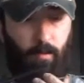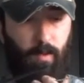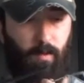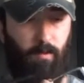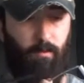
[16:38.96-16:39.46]

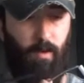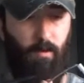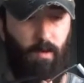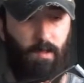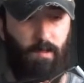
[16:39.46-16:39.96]
This is
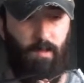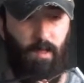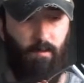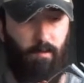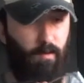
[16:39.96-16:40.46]
very
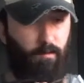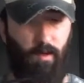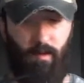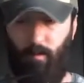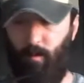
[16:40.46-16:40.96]
stiff, and I
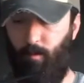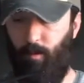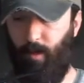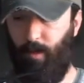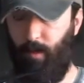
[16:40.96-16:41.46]
really don't want to
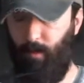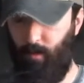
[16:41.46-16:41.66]
break it.